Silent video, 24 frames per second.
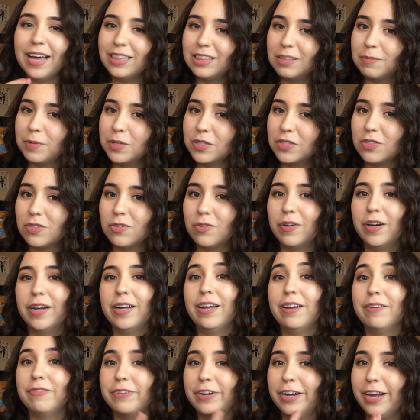the bookstore I
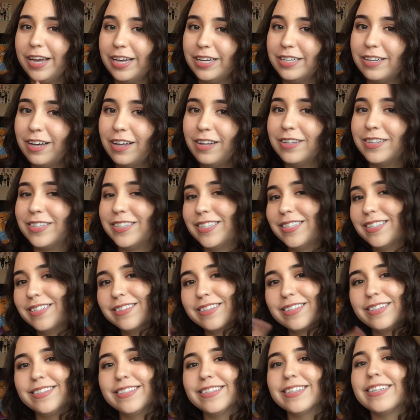got it for $8
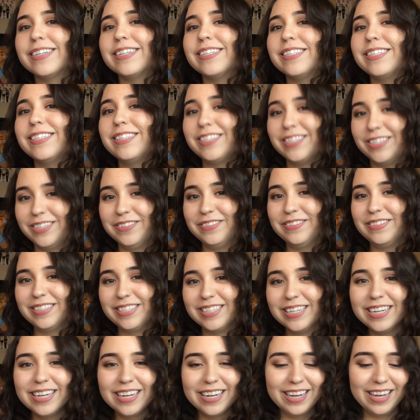because it's
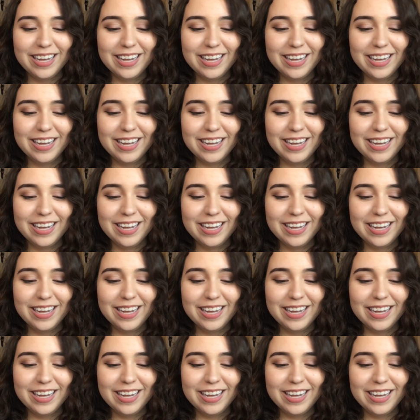used.